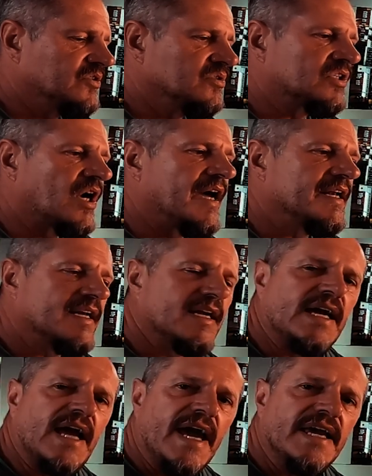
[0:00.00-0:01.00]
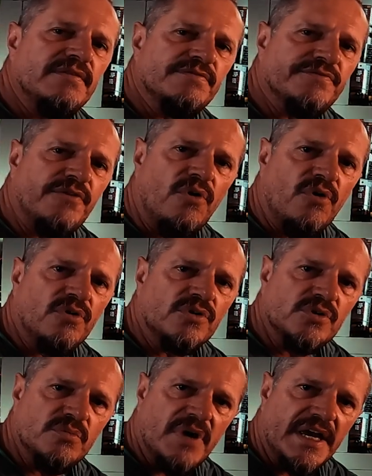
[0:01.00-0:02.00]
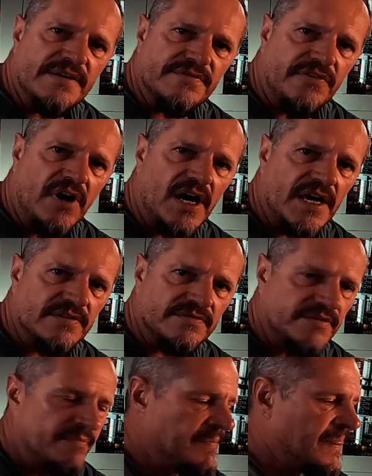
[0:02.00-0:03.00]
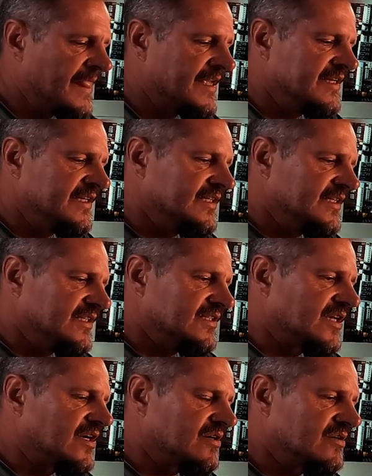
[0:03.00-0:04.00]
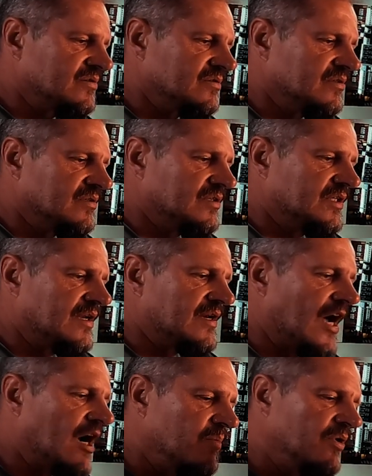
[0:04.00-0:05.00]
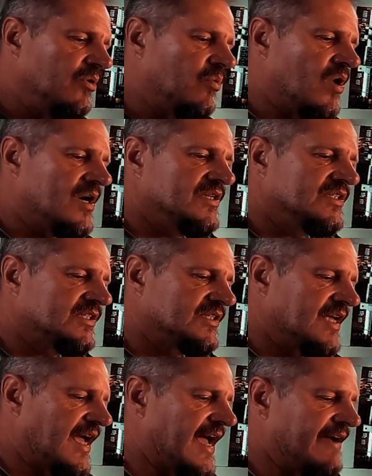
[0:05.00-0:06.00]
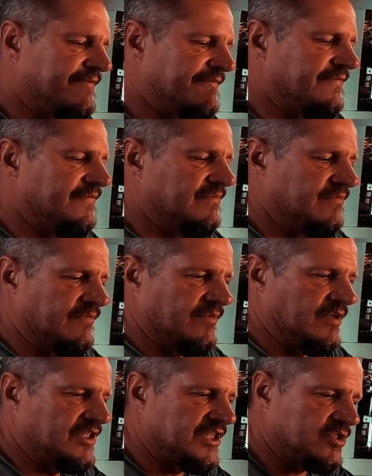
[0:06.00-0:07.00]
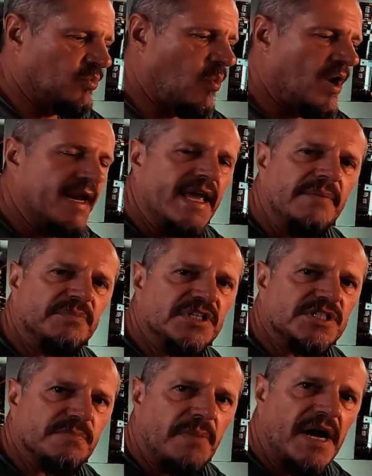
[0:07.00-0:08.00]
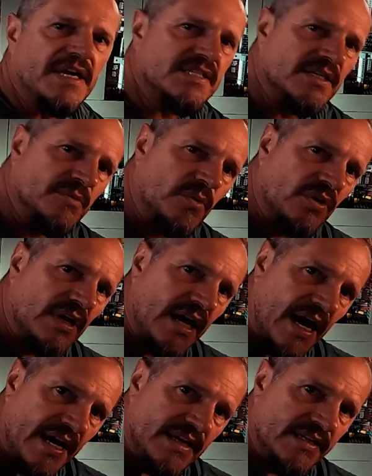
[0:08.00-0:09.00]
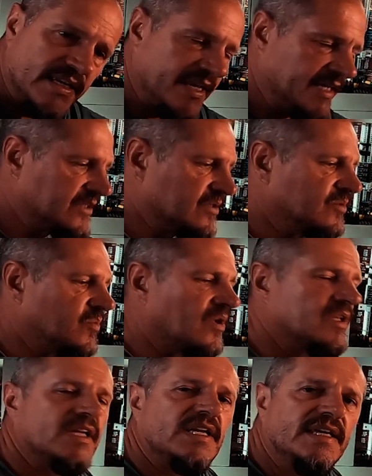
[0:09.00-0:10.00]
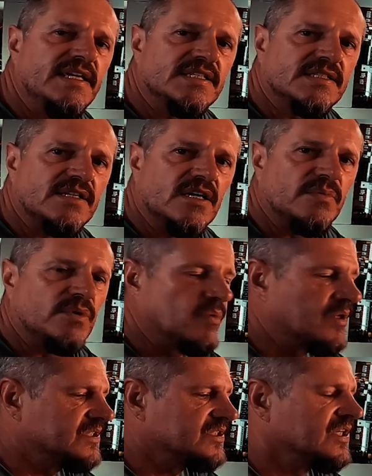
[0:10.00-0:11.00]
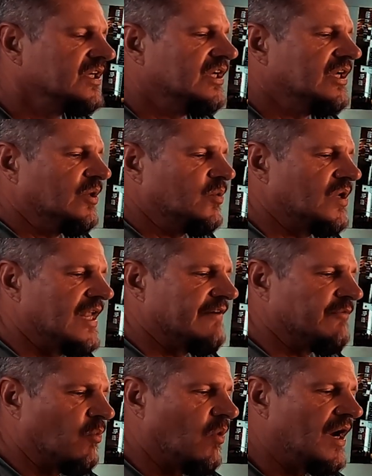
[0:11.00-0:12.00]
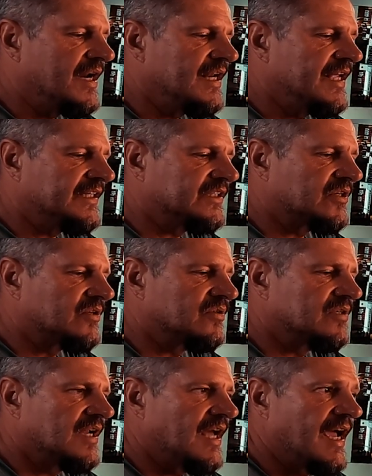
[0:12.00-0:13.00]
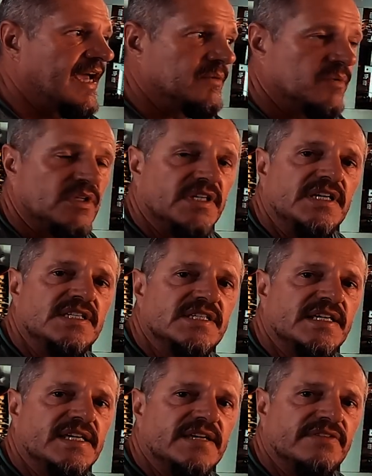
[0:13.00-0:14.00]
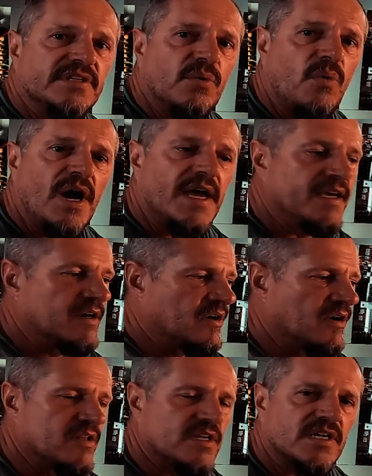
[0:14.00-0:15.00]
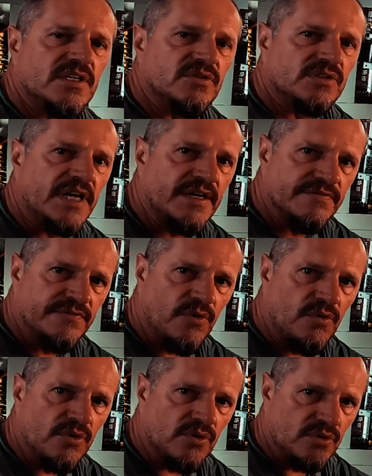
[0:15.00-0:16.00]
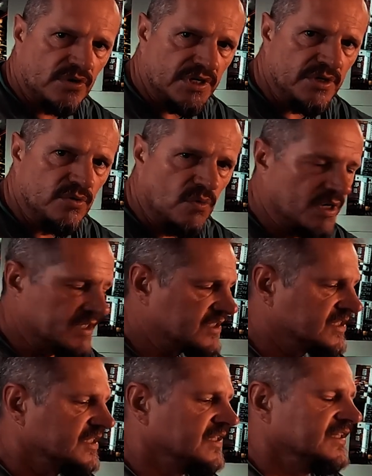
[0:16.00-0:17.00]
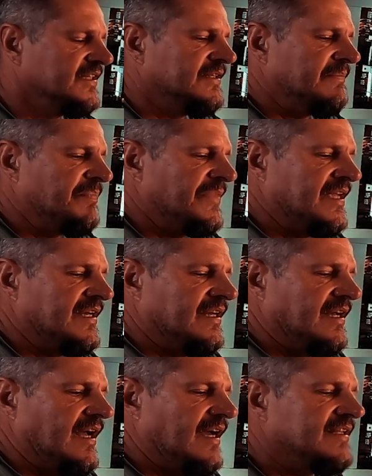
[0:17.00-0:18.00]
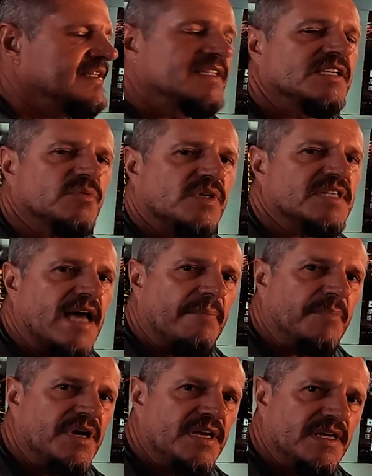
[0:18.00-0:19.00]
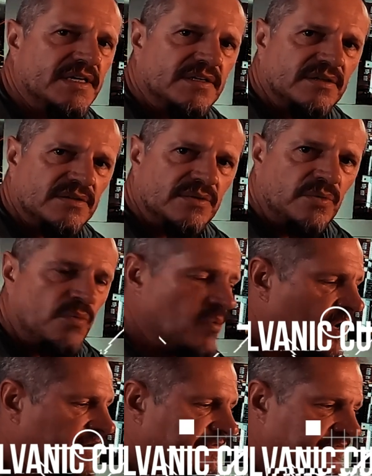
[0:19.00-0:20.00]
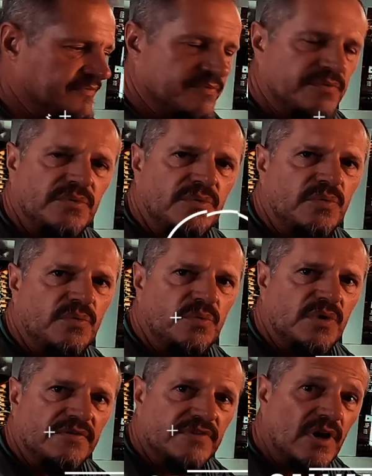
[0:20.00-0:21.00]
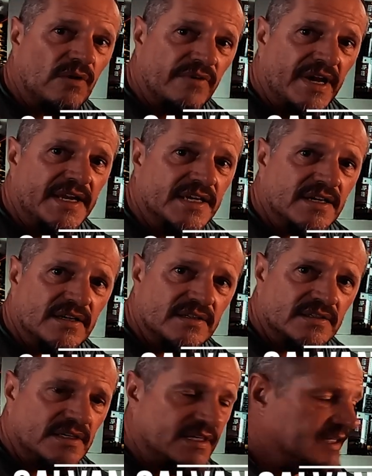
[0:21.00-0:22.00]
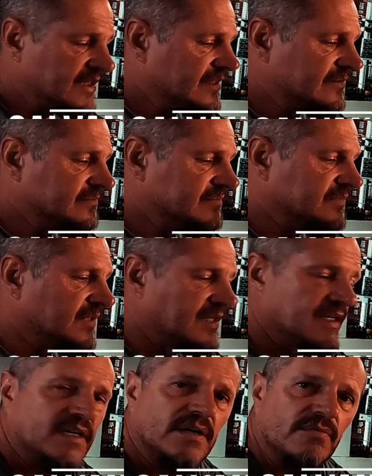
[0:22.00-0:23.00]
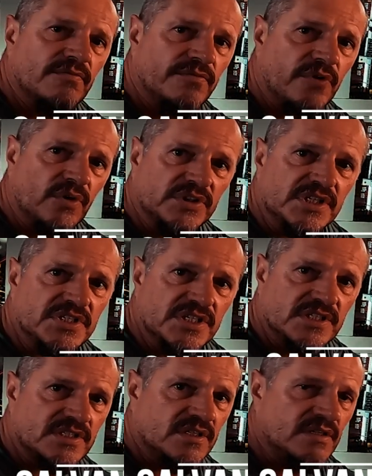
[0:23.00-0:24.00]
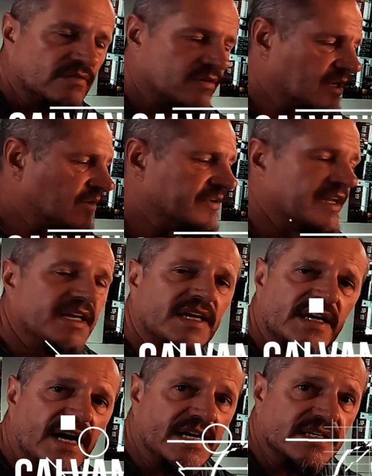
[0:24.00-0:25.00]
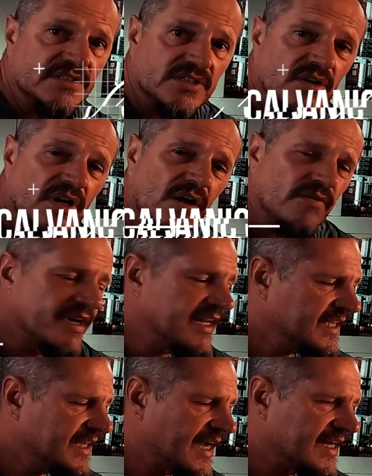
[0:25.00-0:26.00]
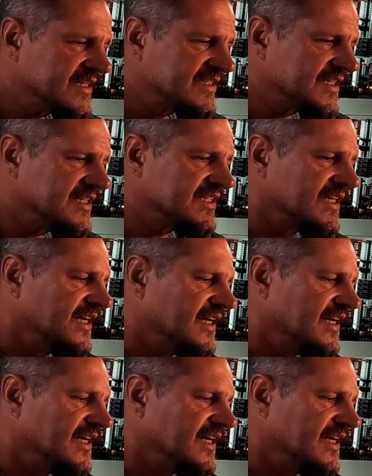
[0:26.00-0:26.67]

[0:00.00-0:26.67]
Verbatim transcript: to try and gain four to make five. So the noble ones have just one empty space and it will gain the electron while the least noble ones will have one electron and will easily give it away rather than to take four new ones. And this is what's happening with, with galvanic um, voltages and galvanic currents. So galvanic currents is